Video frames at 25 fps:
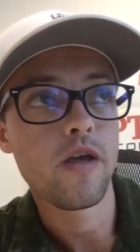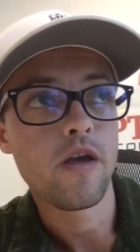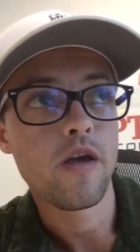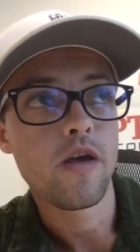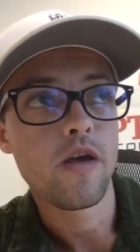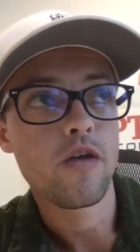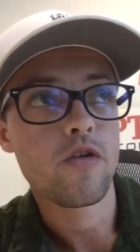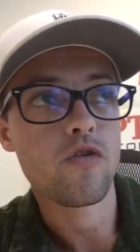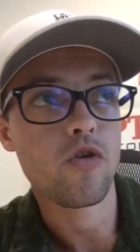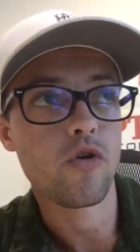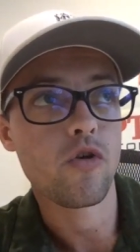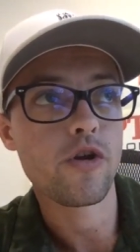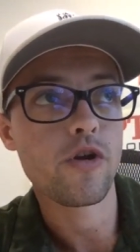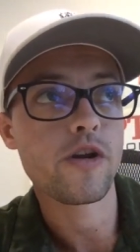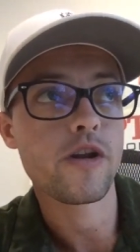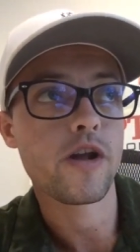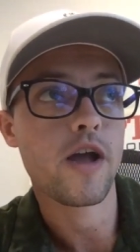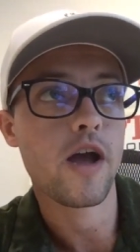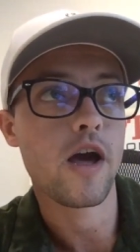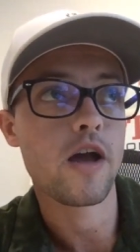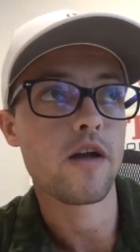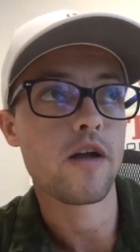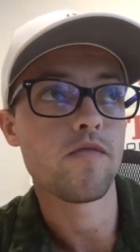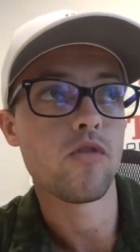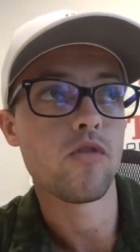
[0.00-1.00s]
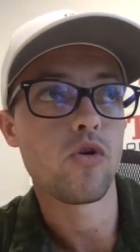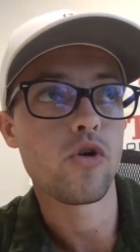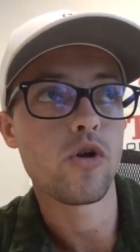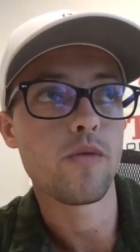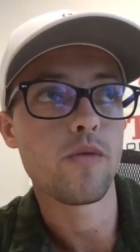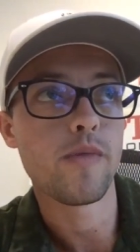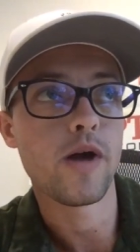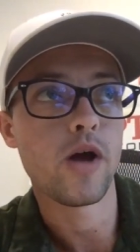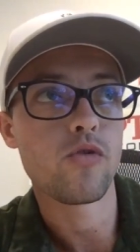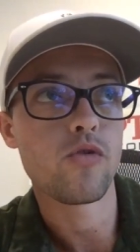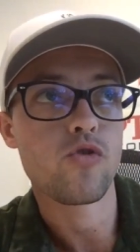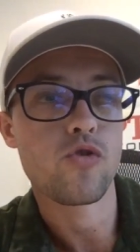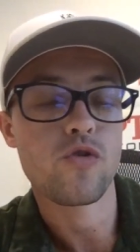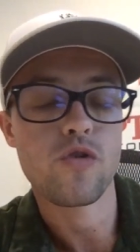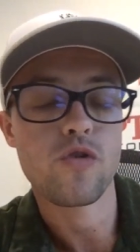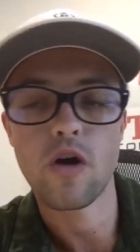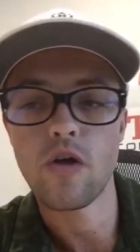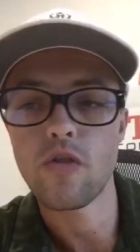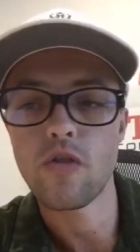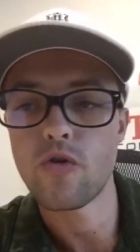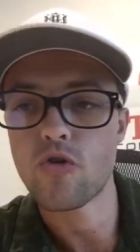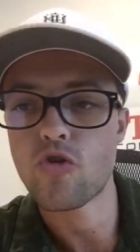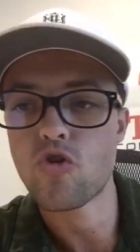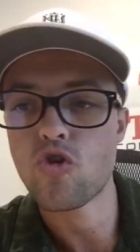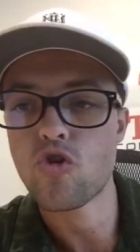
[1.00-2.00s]
started to kind of learn about just
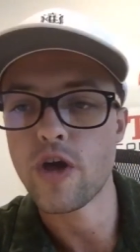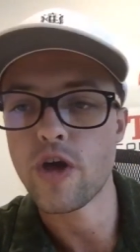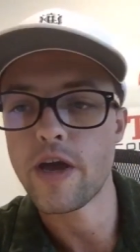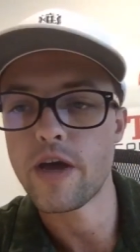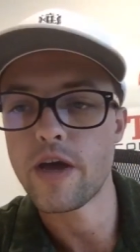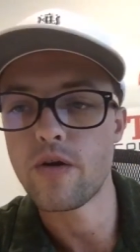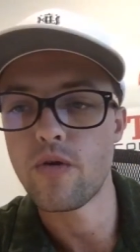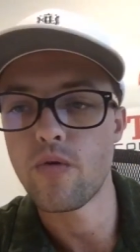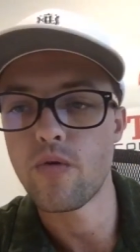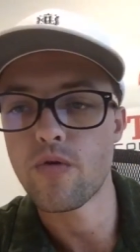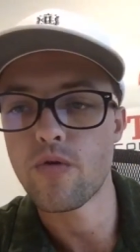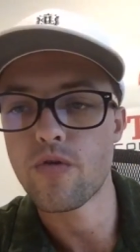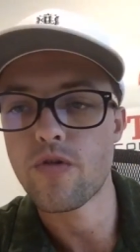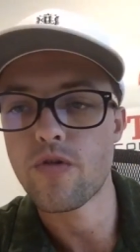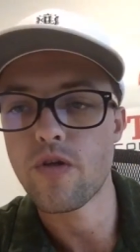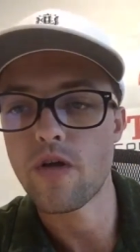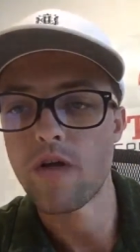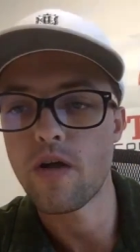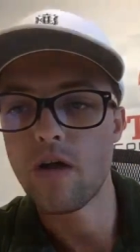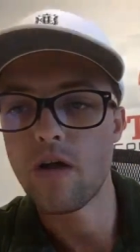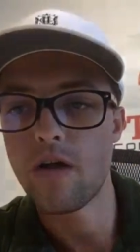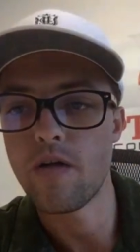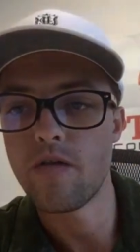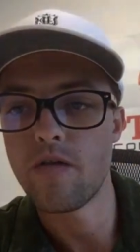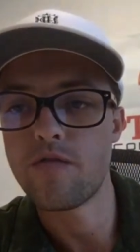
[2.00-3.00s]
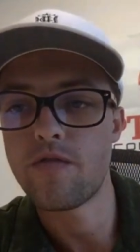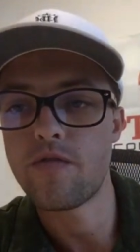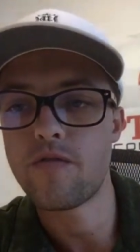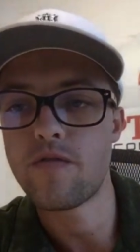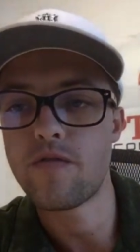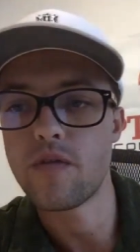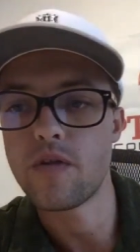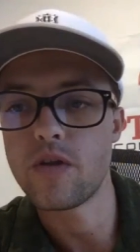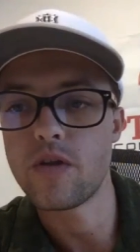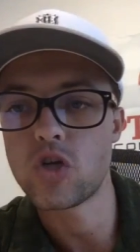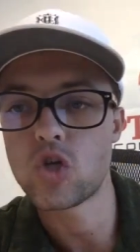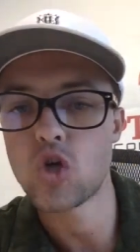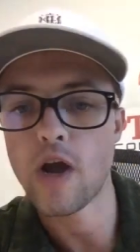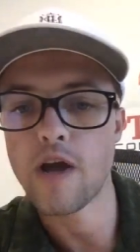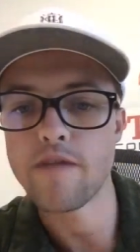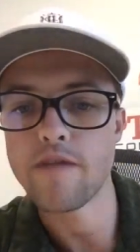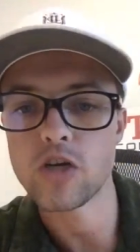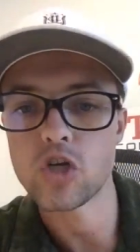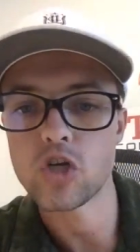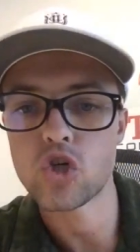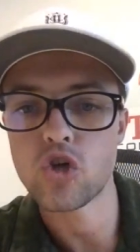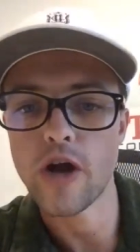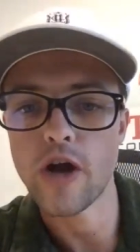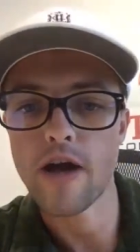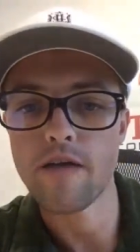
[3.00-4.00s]
other channels of driving
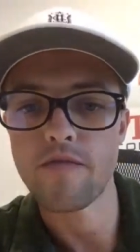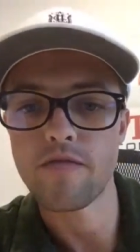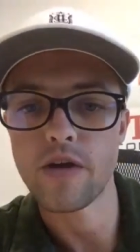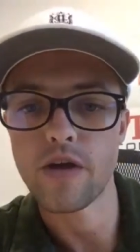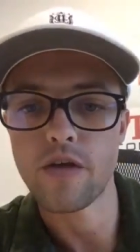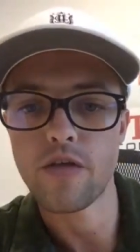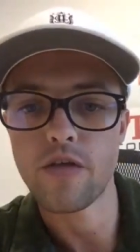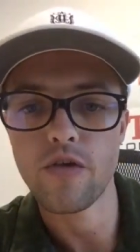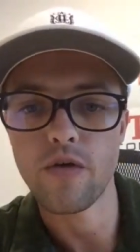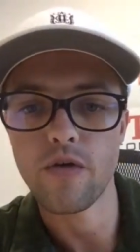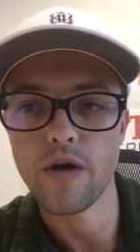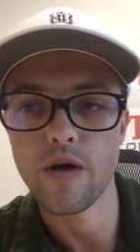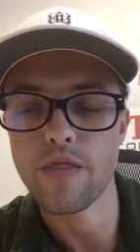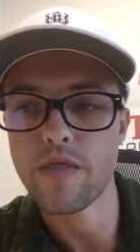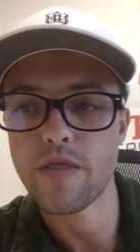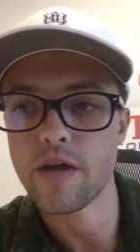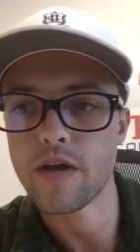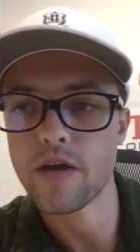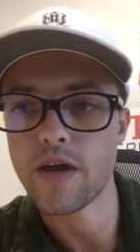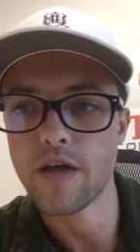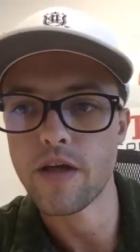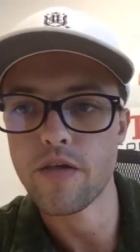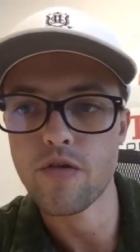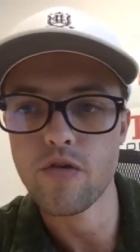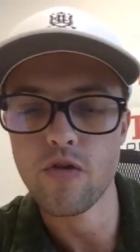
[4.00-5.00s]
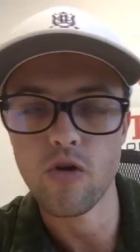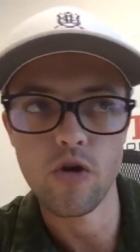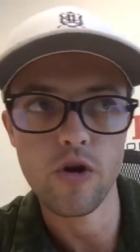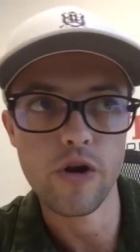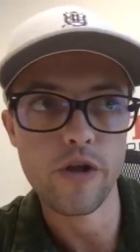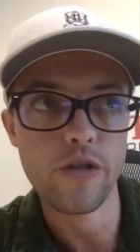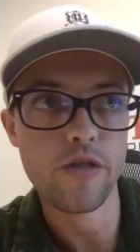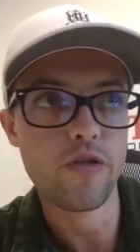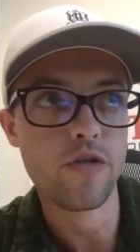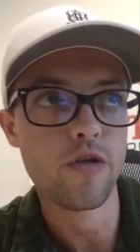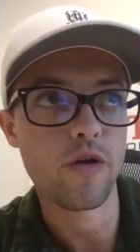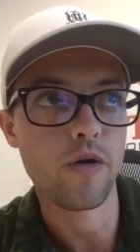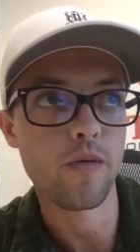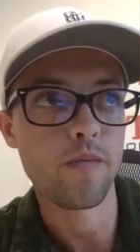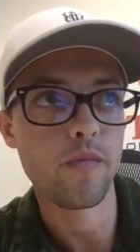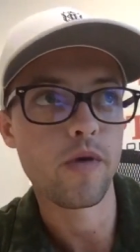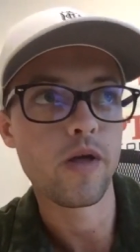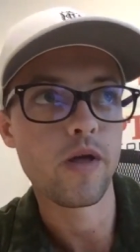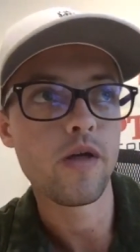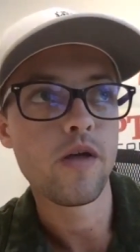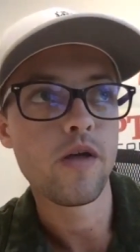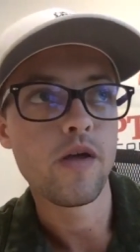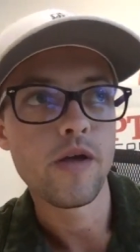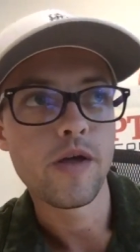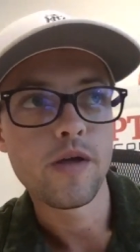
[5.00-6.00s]
traffic. So, I think I started some
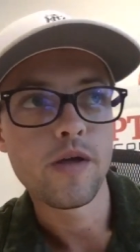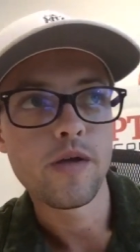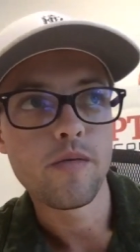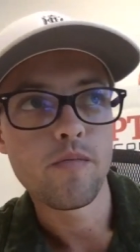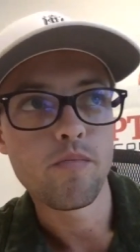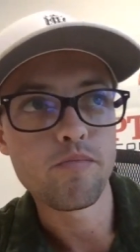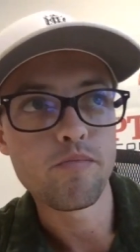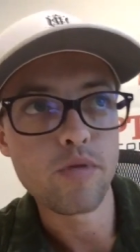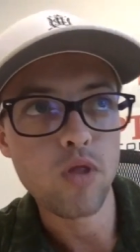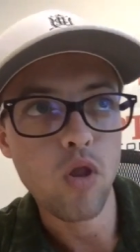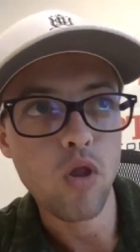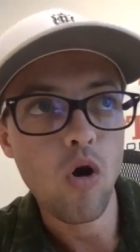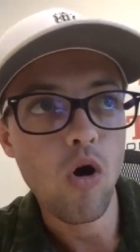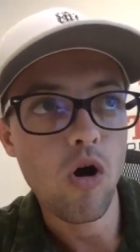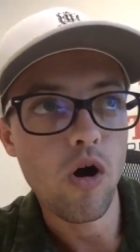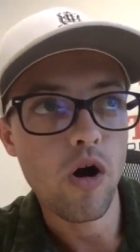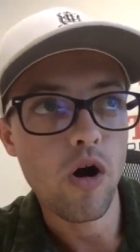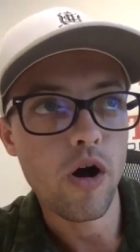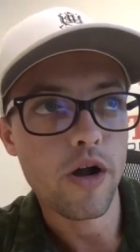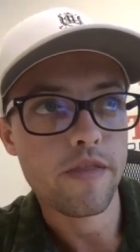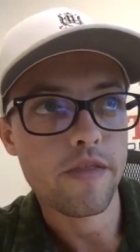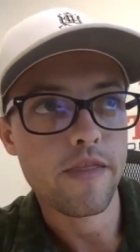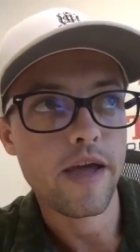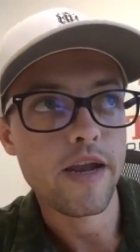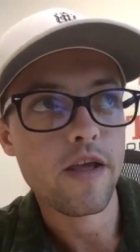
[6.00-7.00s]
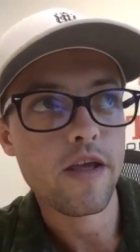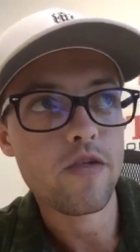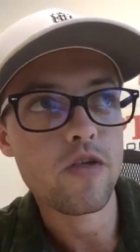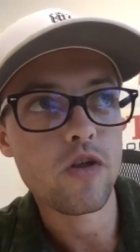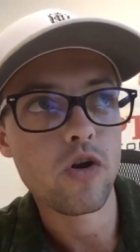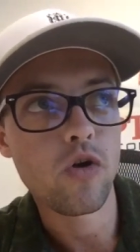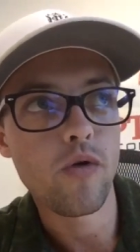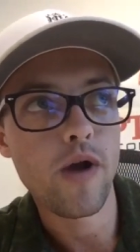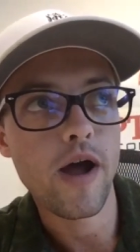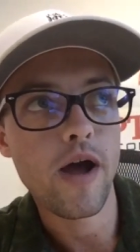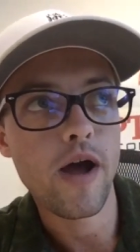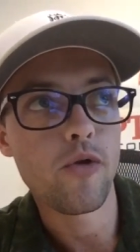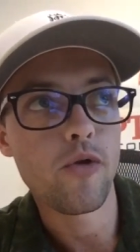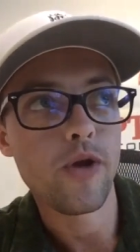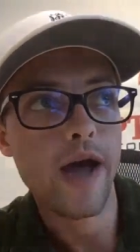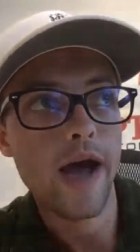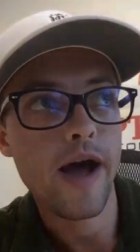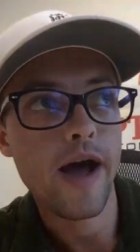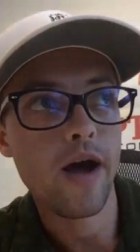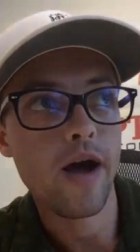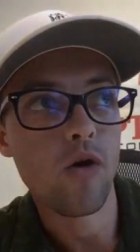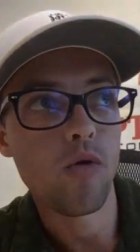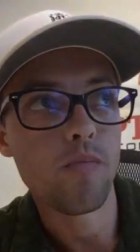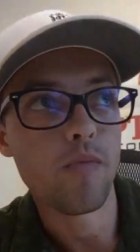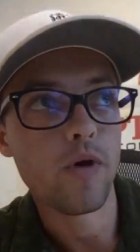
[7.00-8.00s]
blog that isn't around
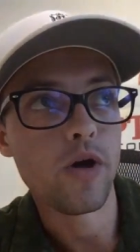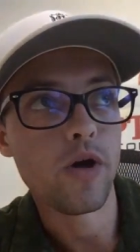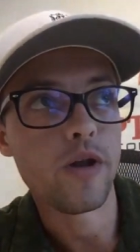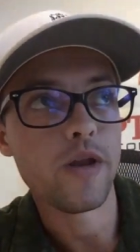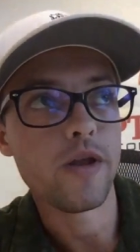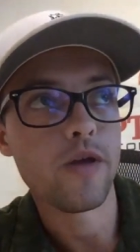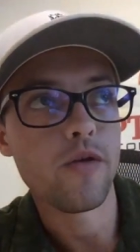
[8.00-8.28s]
now, but it